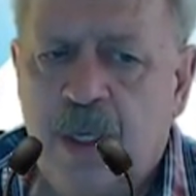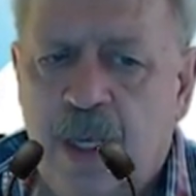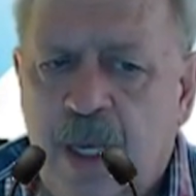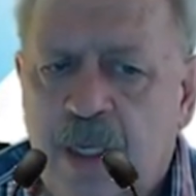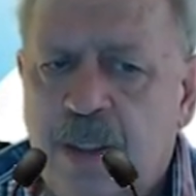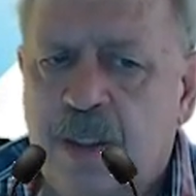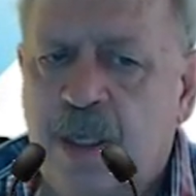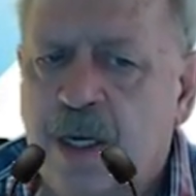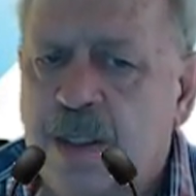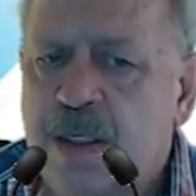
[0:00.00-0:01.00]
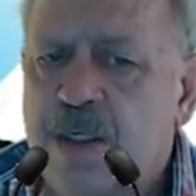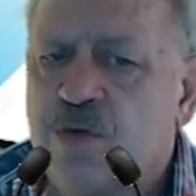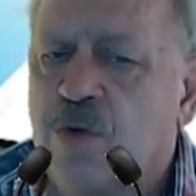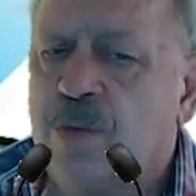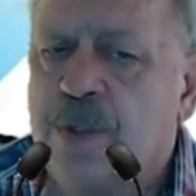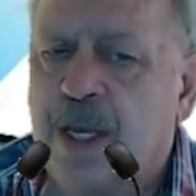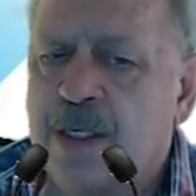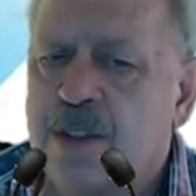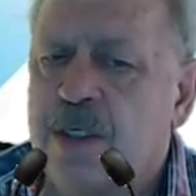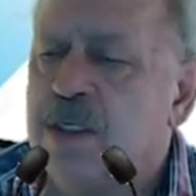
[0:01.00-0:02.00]
and deduct these from
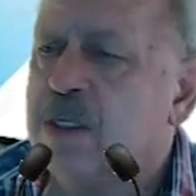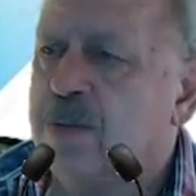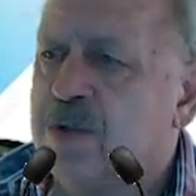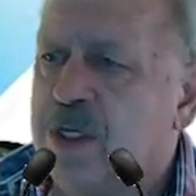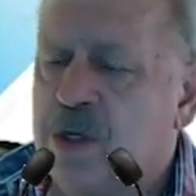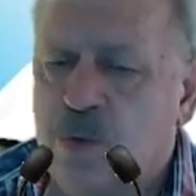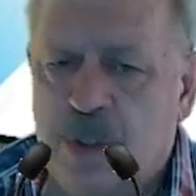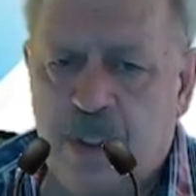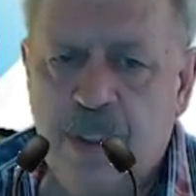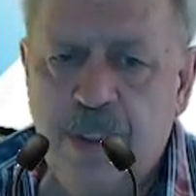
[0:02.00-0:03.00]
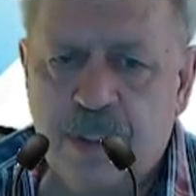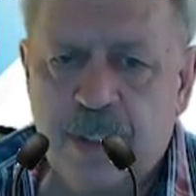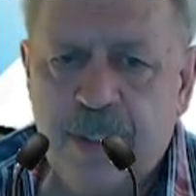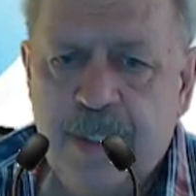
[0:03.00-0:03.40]
tax in subsequent years,